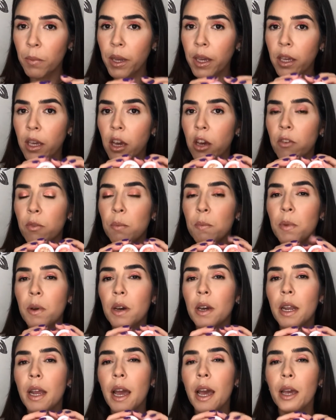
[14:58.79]
payoff,
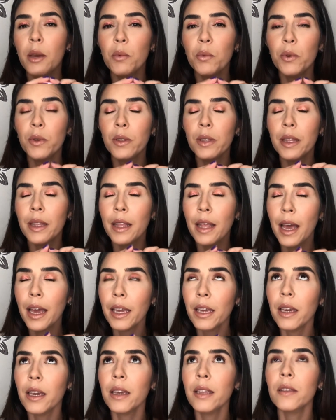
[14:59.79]
but I would
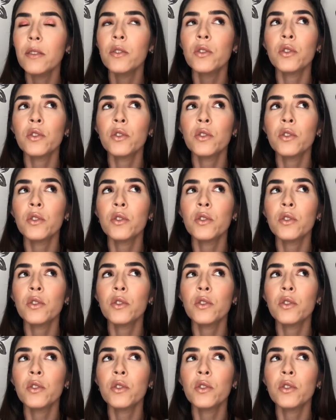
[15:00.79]
like it